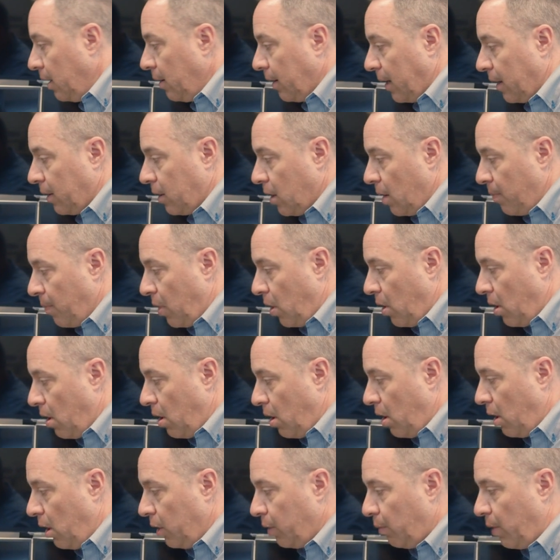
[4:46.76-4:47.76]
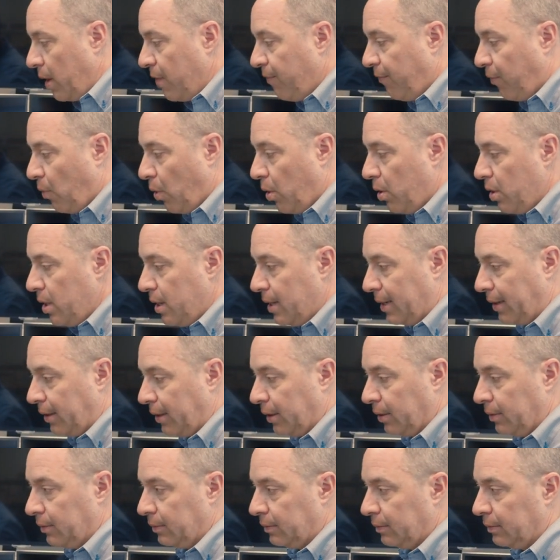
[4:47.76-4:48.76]
can come all the way forward
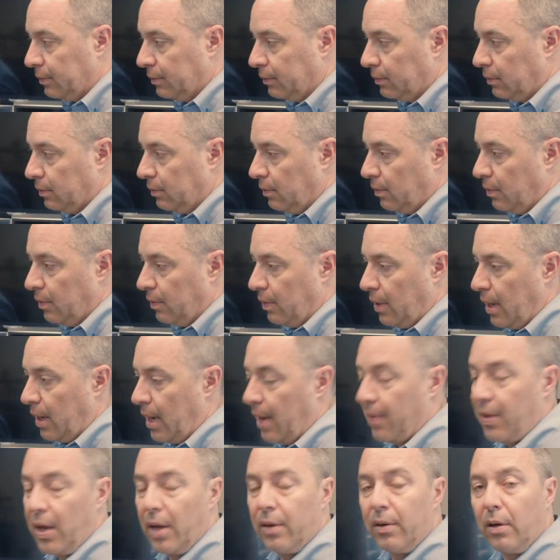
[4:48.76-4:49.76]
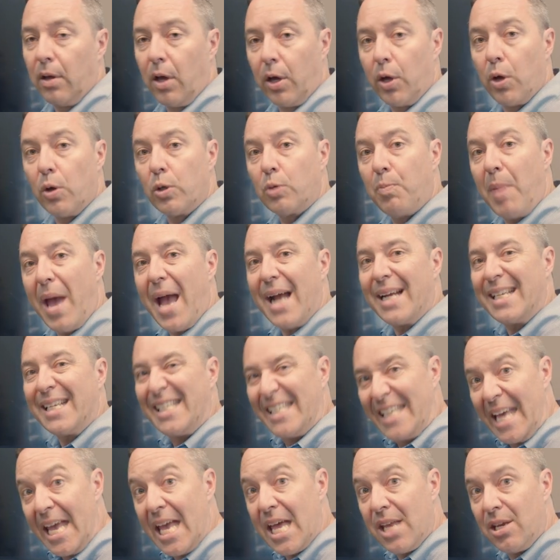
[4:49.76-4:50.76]
here, and then it goes back
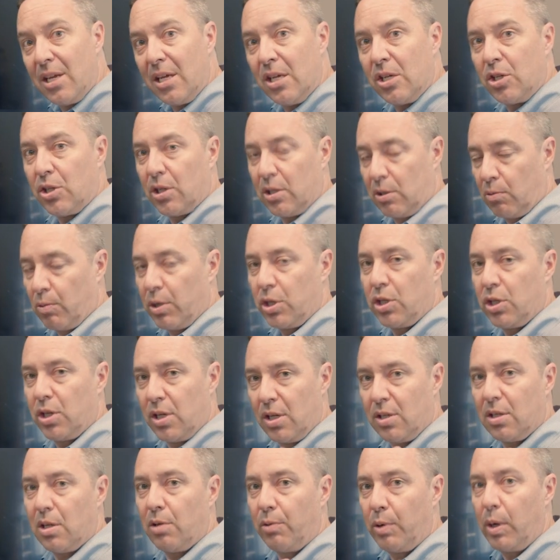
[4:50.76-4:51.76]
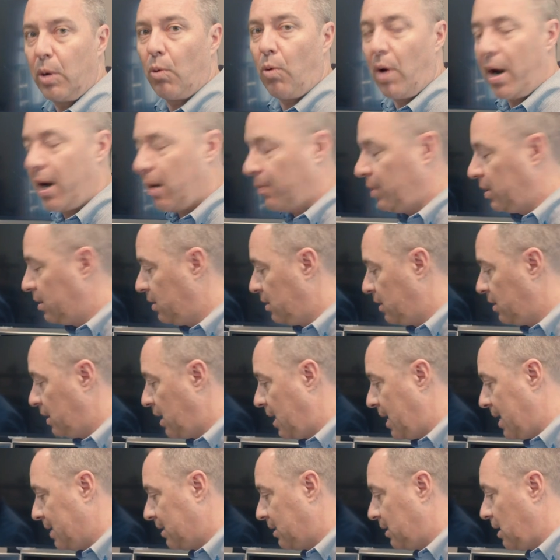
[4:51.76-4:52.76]
10 inches, which is the requirement in
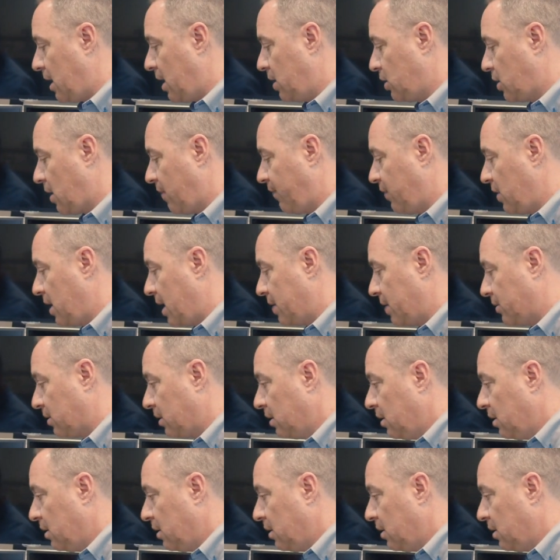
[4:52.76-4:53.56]
the ANSI HFES.